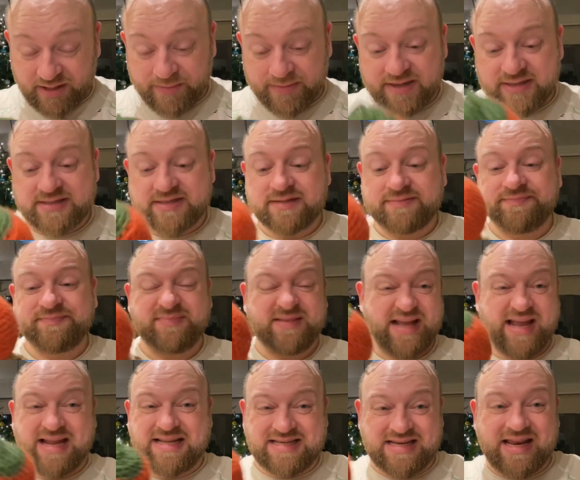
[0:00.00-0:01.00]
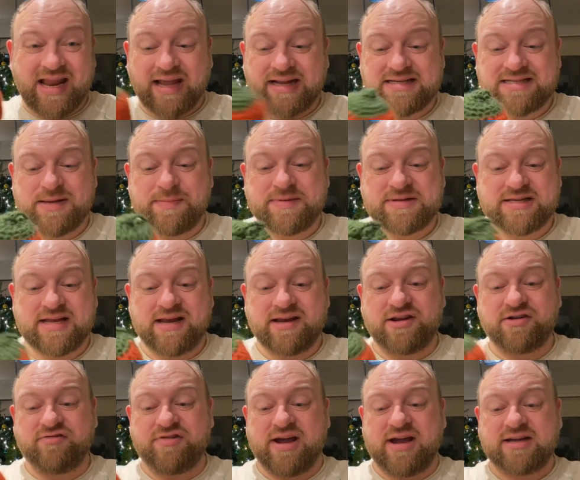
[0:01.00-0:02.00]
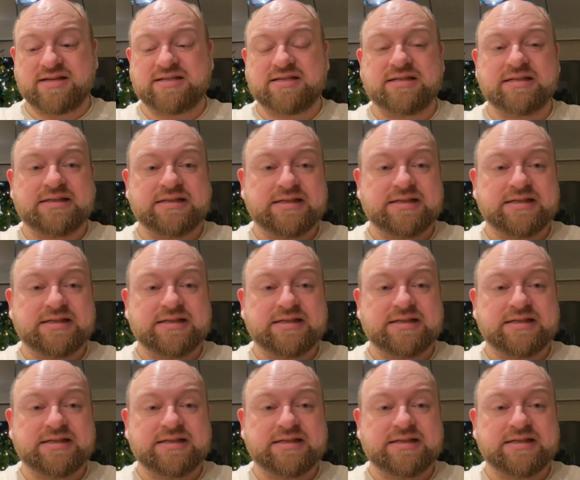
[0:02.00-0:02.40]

bit. It's 90% correct.